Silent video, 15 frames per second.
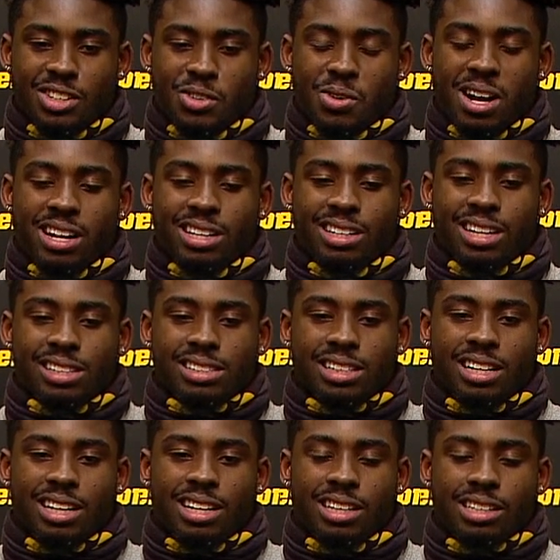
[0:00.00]
Right, yes.
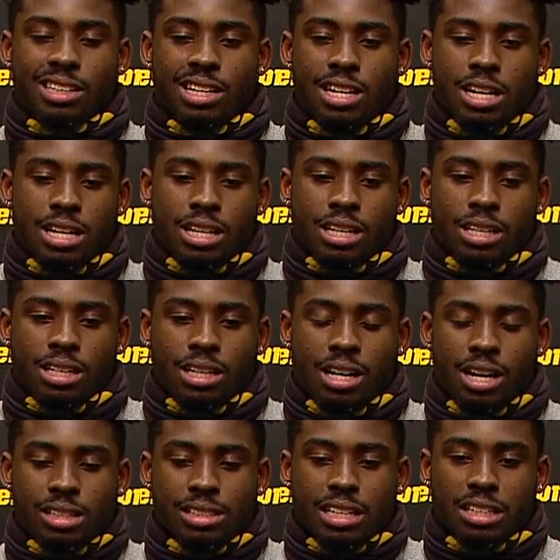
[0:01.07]

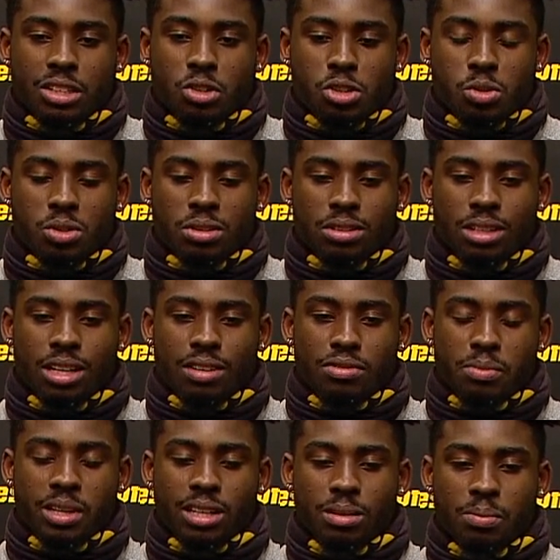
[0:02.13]
It's not the usual for
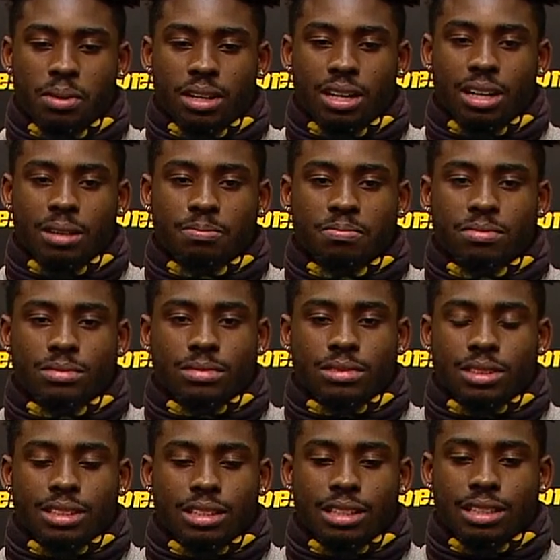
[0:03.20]
me, but
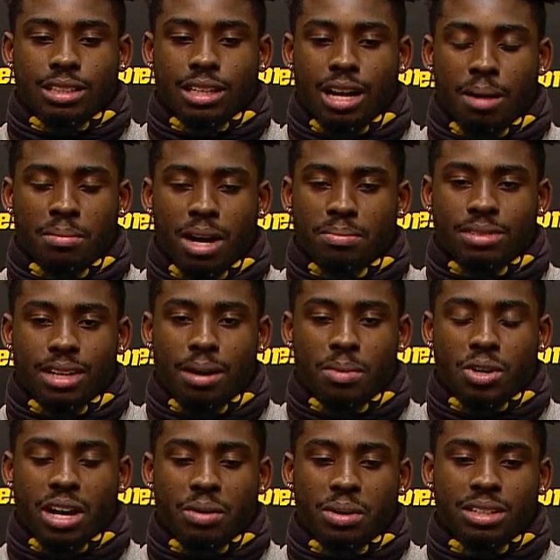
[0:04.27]
I'm
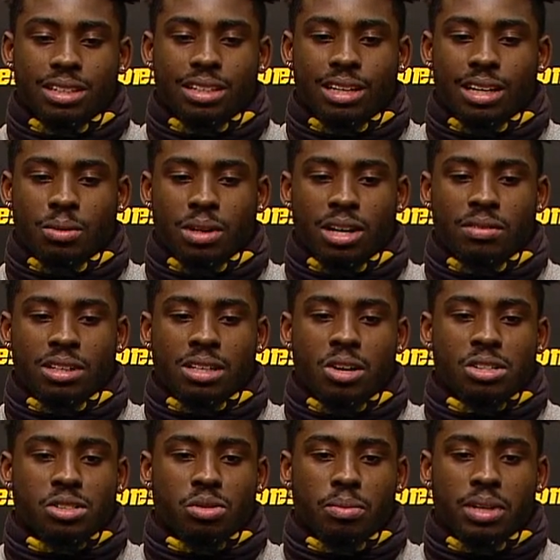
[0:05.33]
okay with it. Whatever the
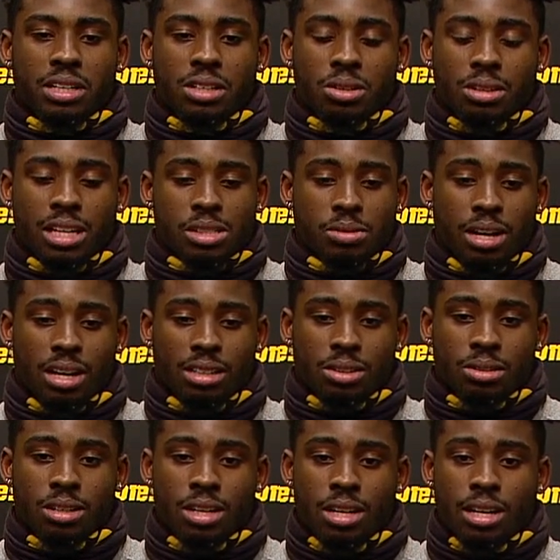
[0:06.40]
coaches want me to do, that's what I'll do.
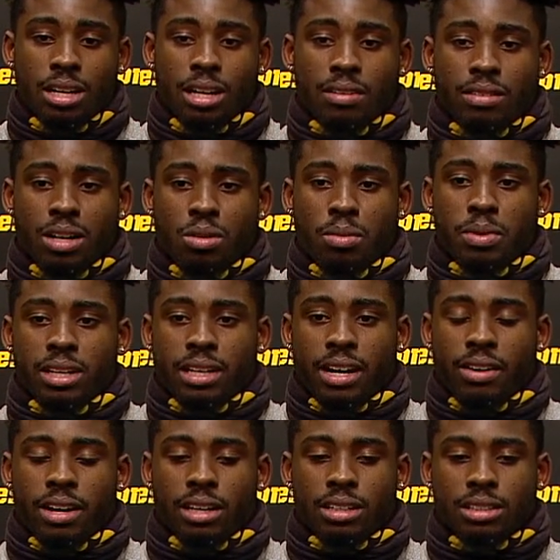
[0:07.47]
If they want me to
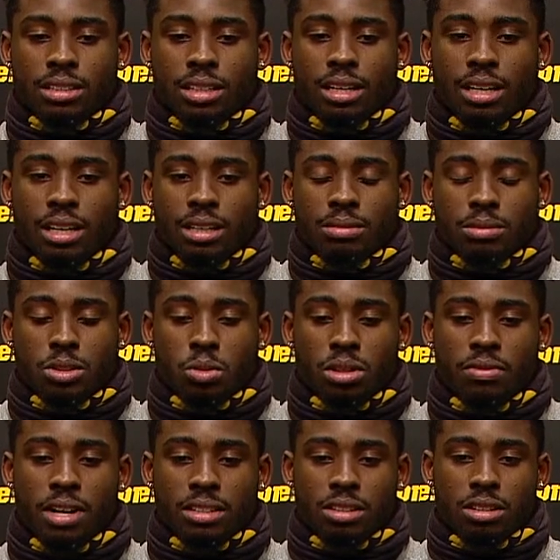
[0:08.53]
carry
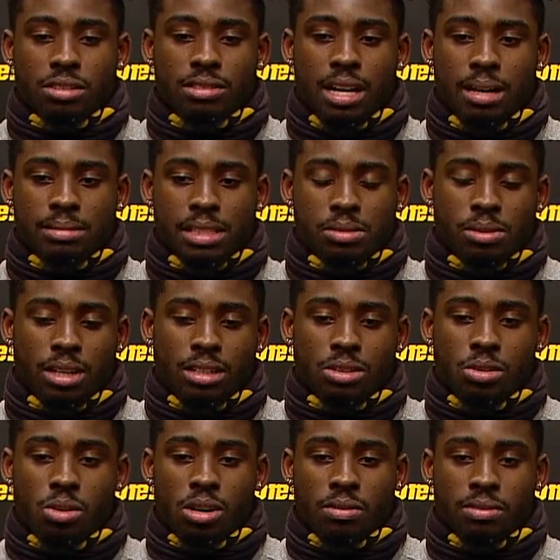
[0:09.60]
25, 30 times, that's what I
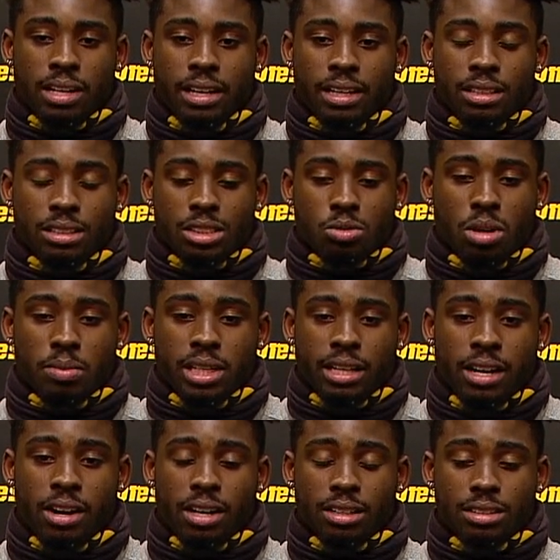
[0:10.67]
do. Or if they just want me to
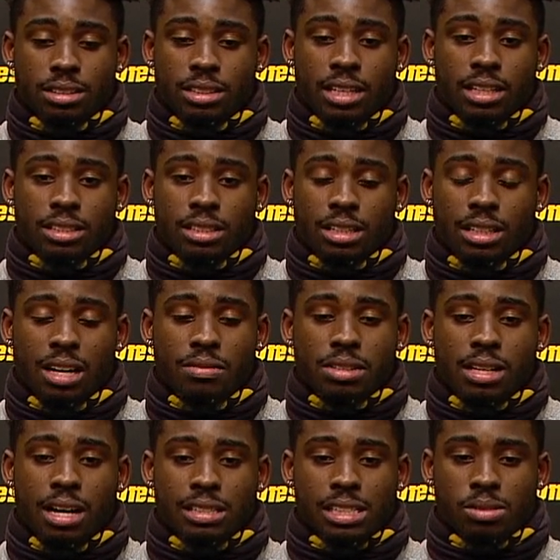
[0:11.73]
carry it 10 to 11
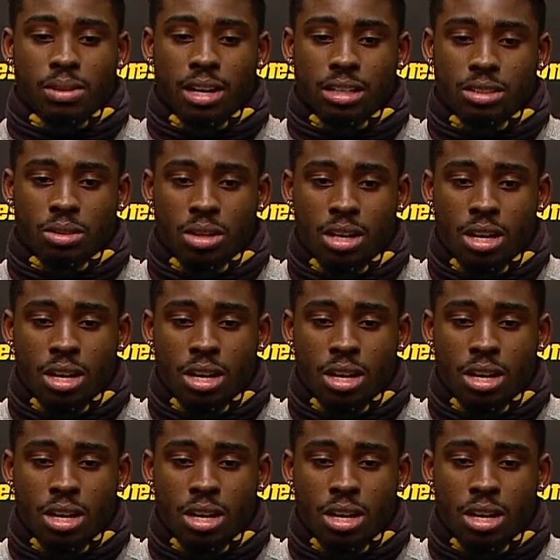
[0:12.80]
times, that's what I do.